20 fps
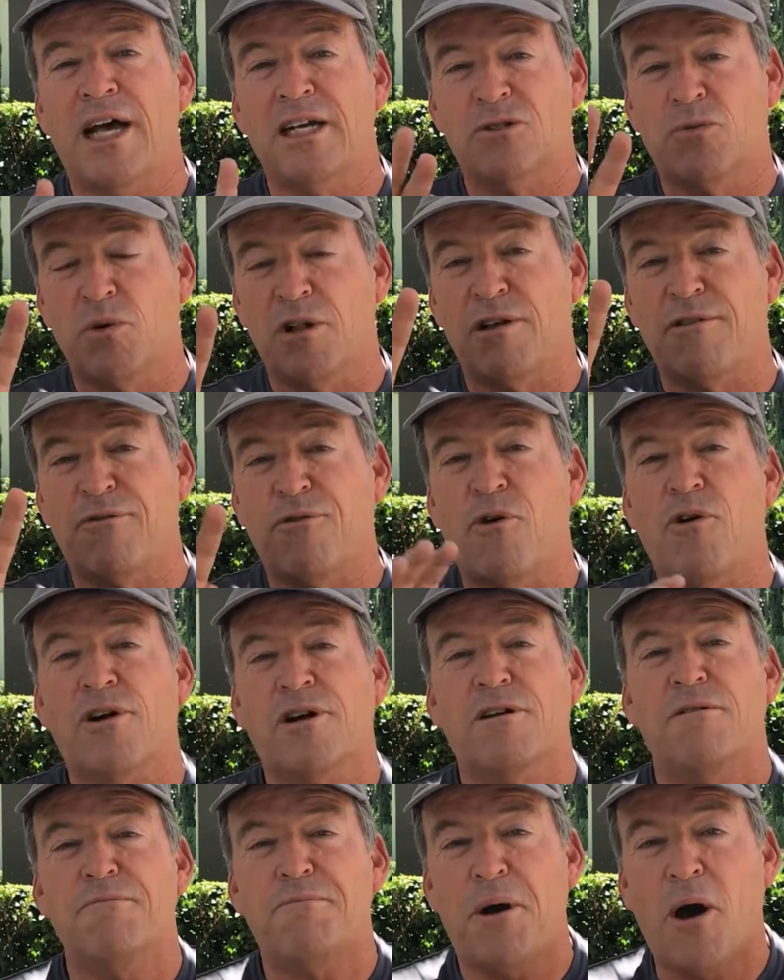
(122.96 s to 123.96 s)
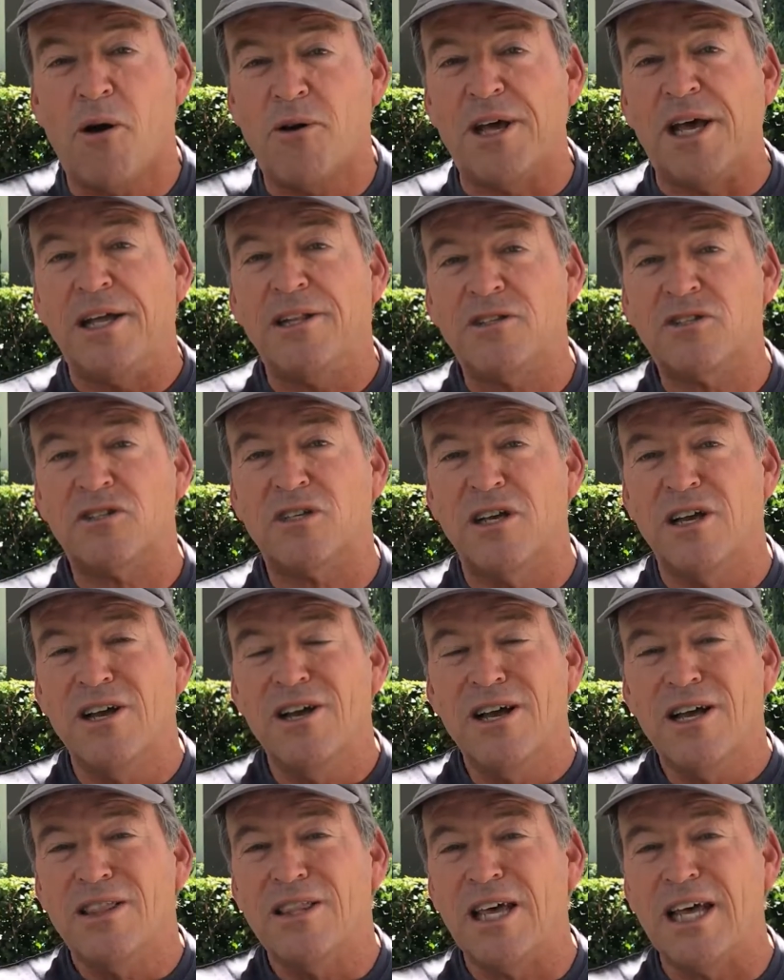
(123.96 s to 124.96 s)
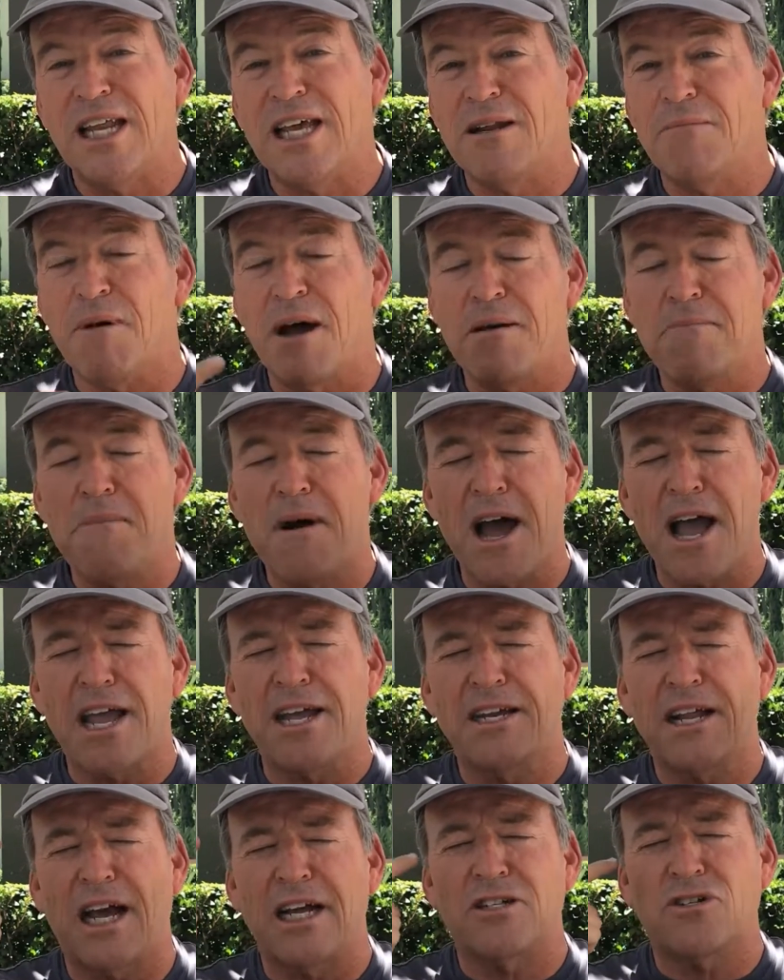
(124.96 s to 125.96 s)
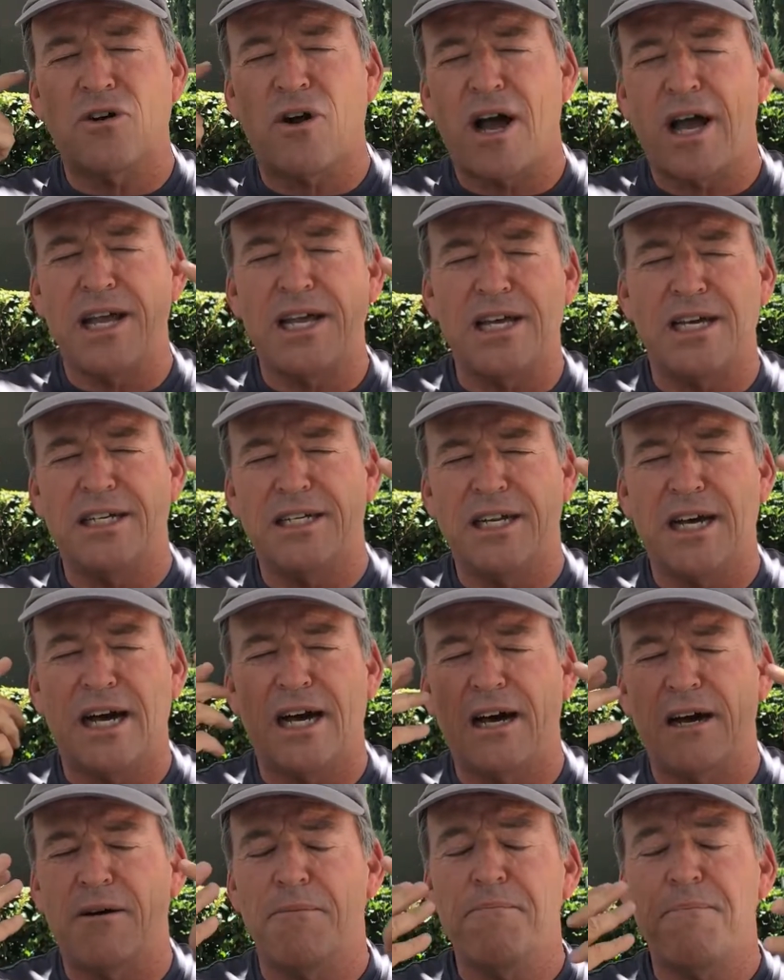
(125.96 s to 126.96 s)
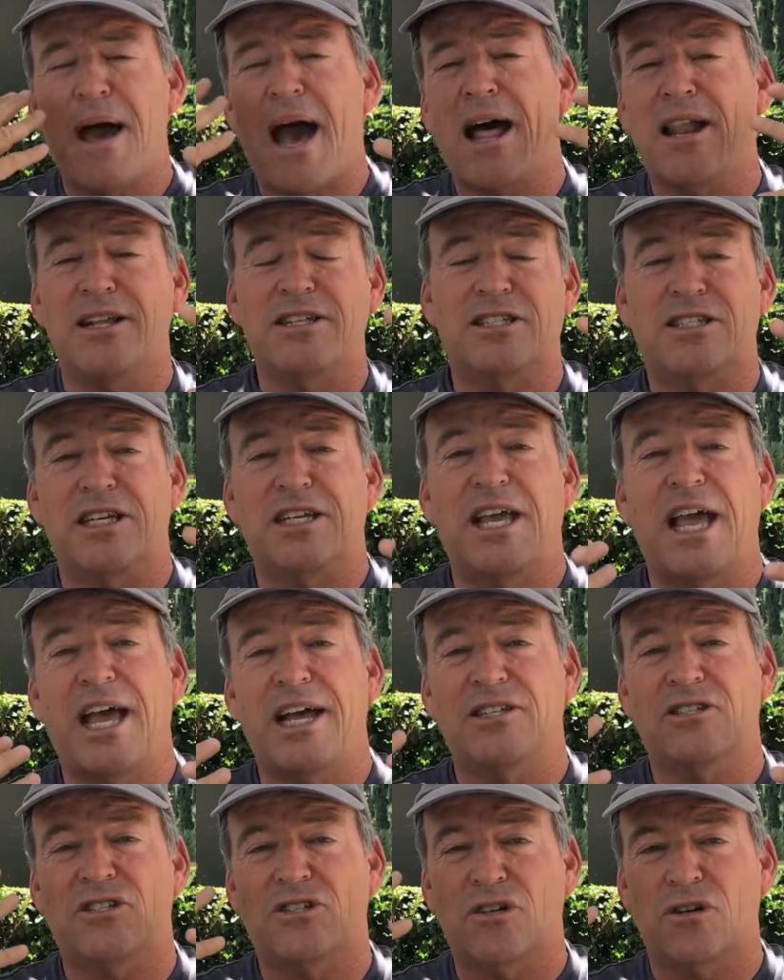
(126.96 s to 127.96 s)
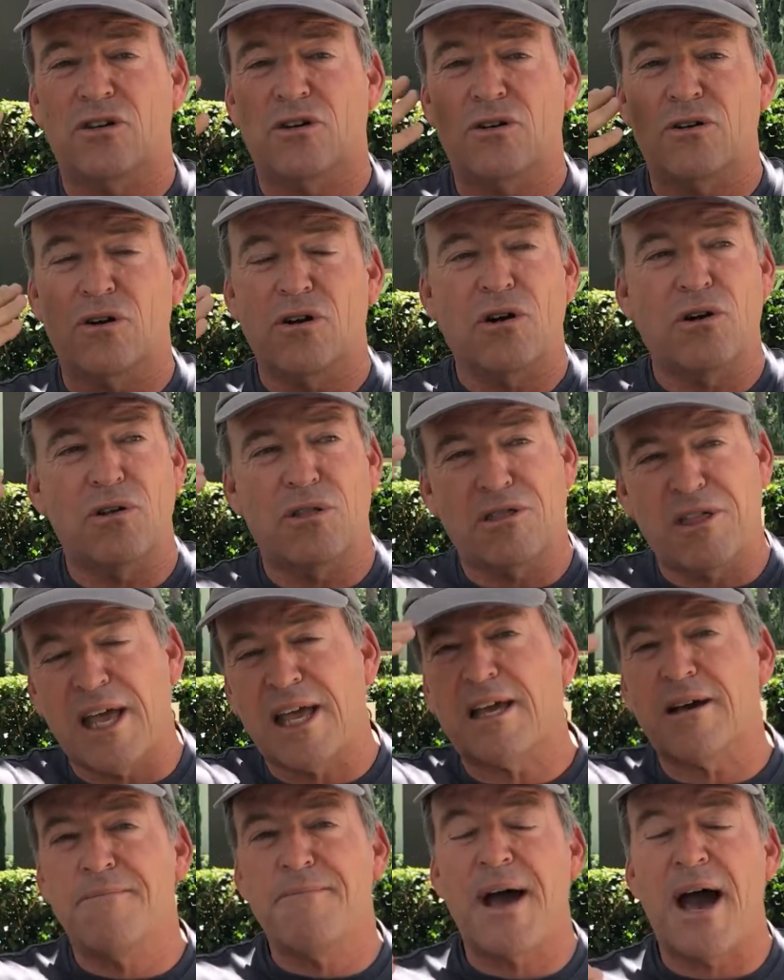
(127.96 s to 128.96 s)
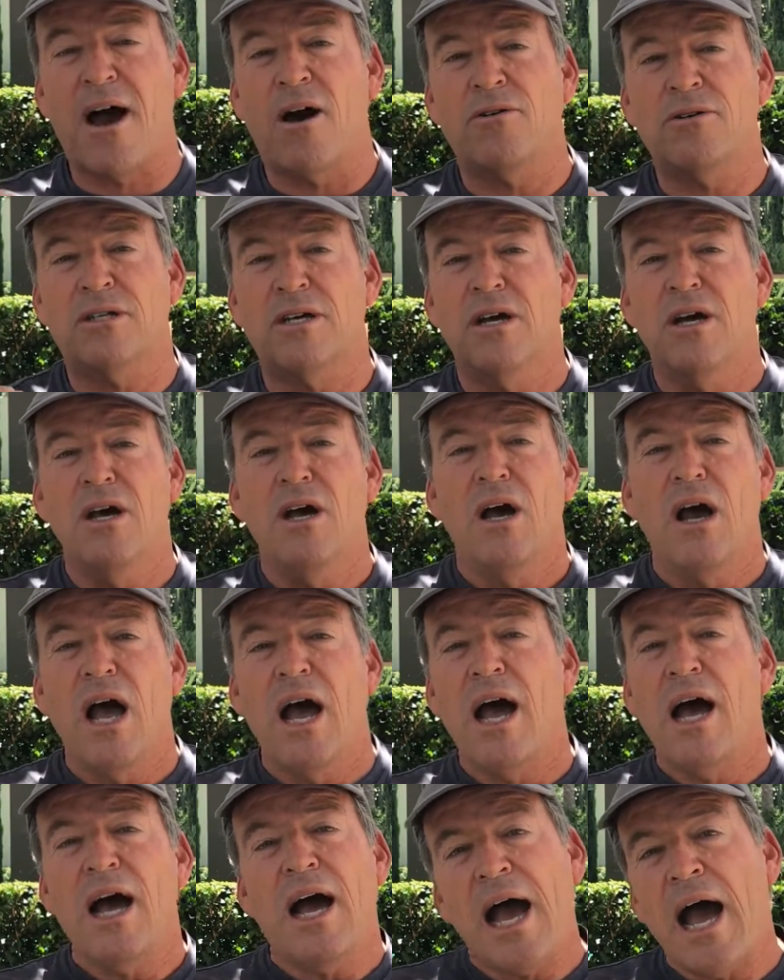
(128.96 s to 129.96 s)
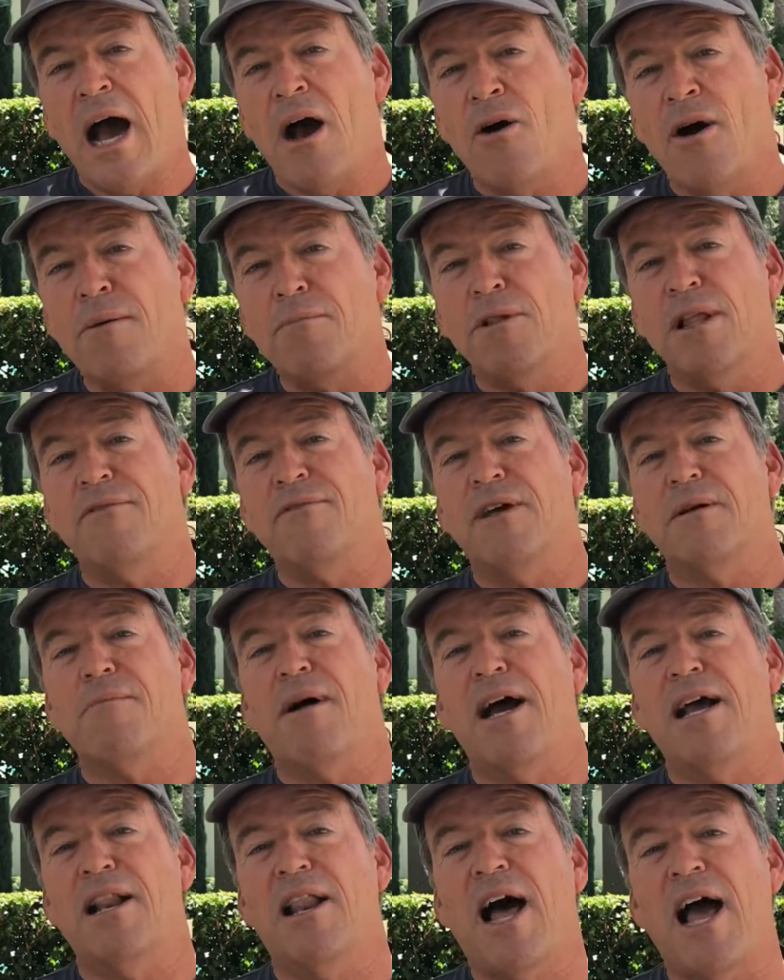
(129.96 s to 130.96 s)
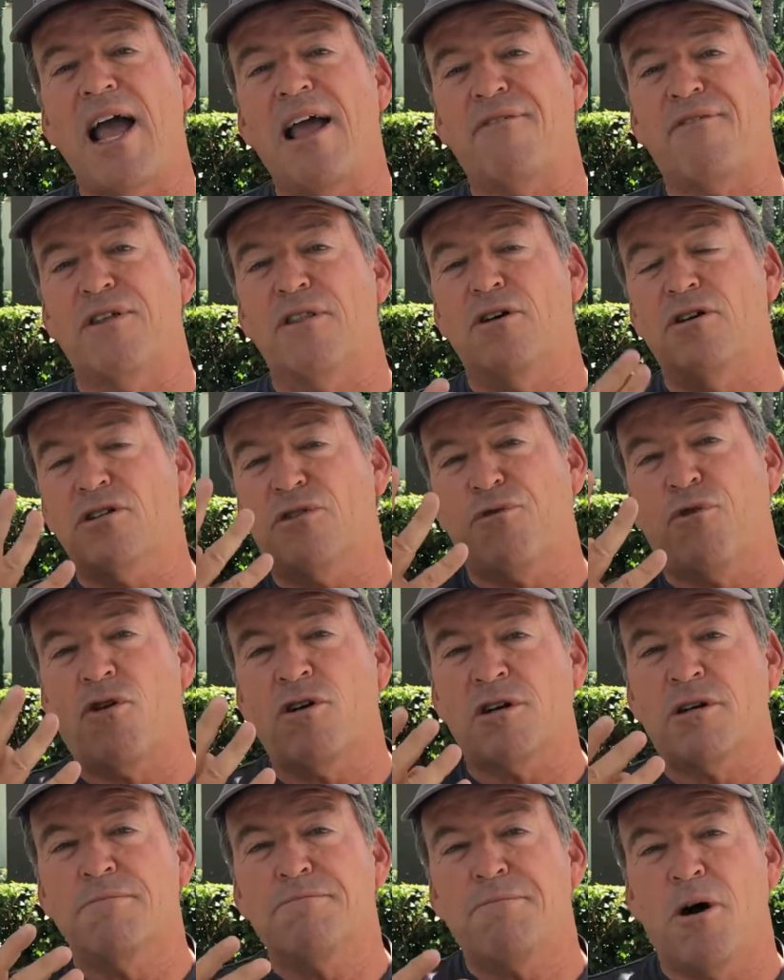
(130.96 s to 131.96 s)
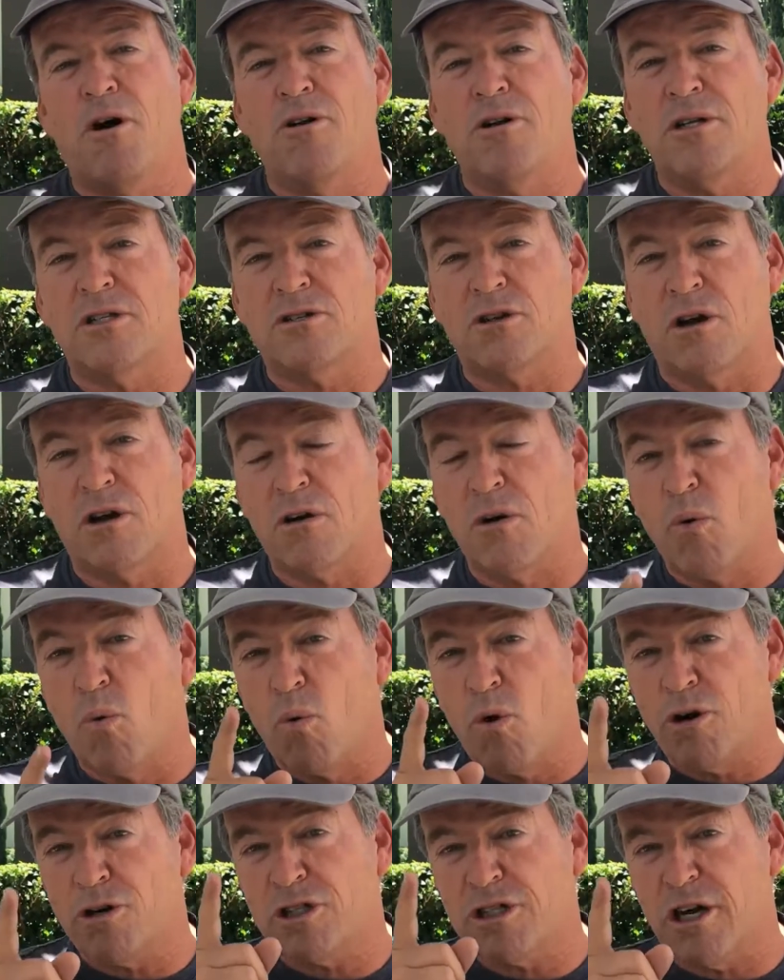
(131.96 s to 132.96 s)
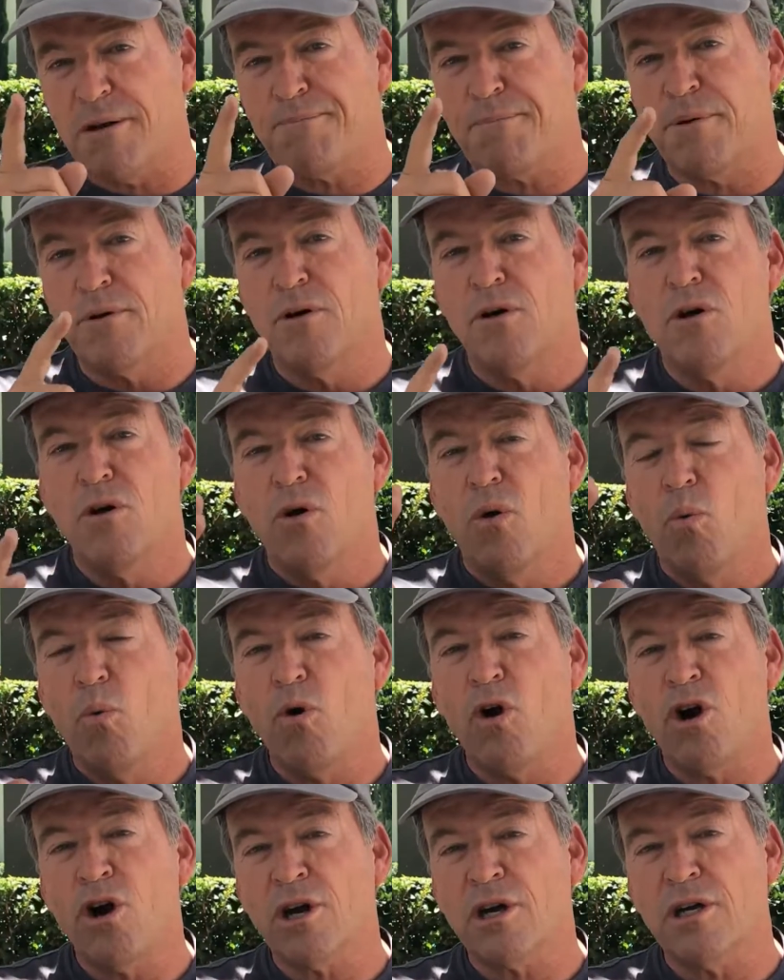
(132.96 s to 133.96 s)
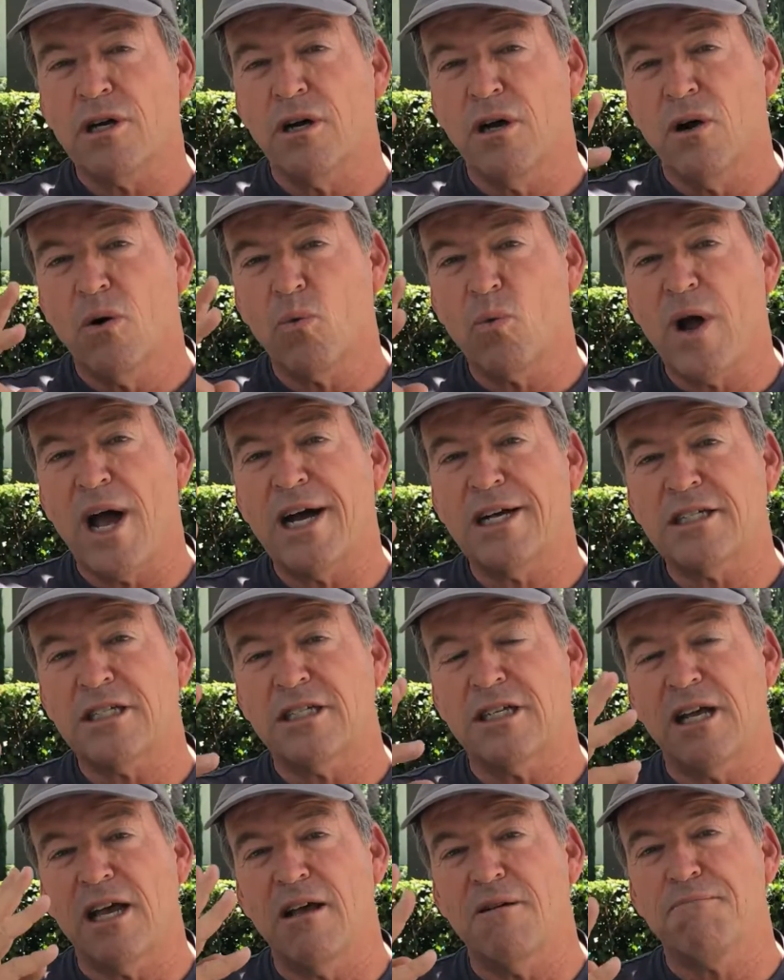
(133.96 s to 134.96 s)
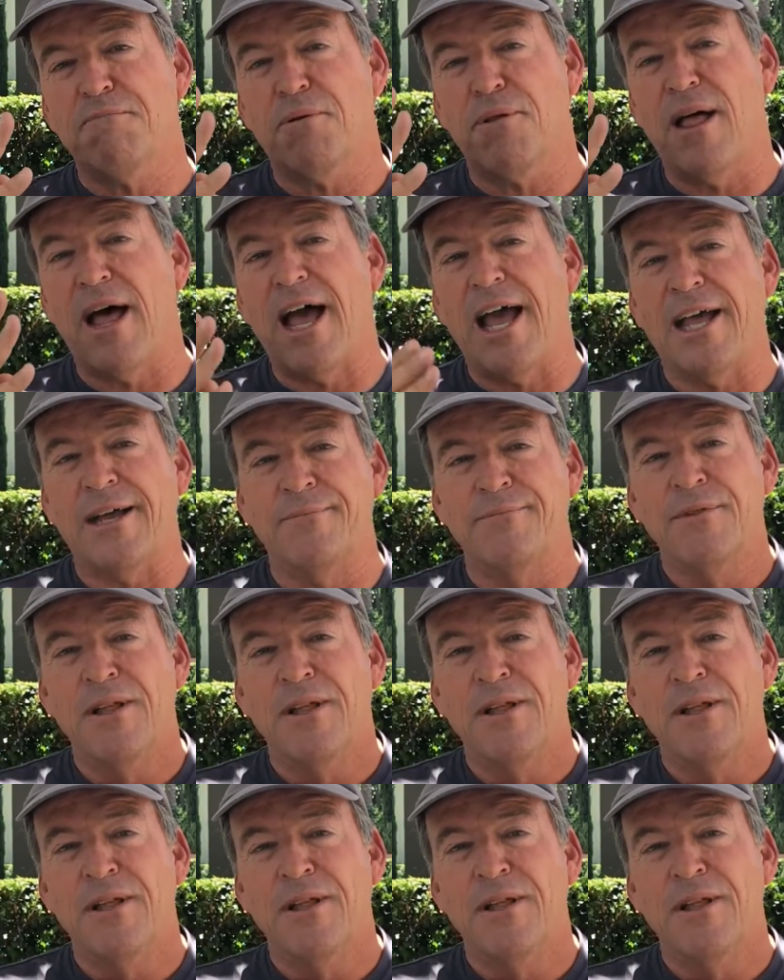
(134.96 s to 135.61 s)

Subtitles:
has really four components that in my mind I try and balance against or think about how I'm living my life. And those four components are worship, work, rest, and play.